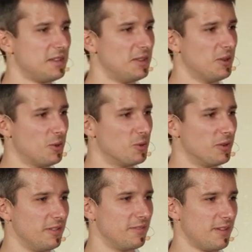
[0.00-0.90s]
know
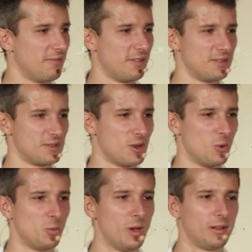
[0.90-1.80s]
if everything is
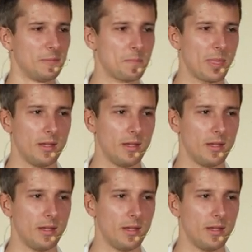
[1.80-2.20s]
going well.